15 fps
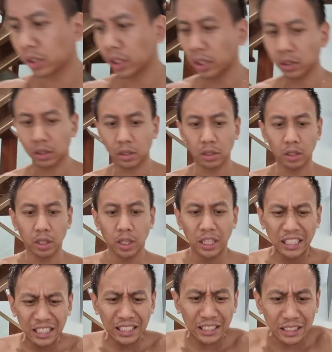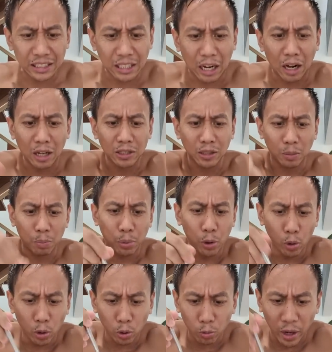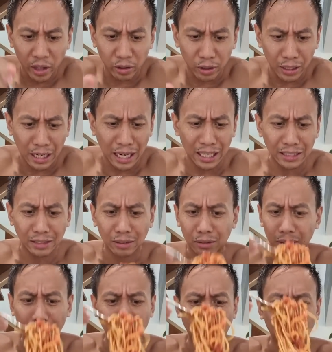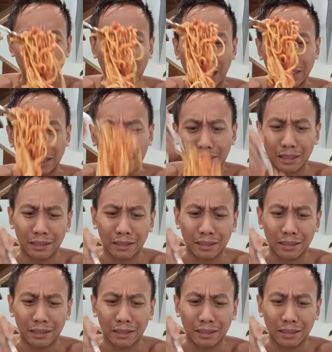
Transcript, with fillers: this. This is awesome pool weather, guys. It's amazing.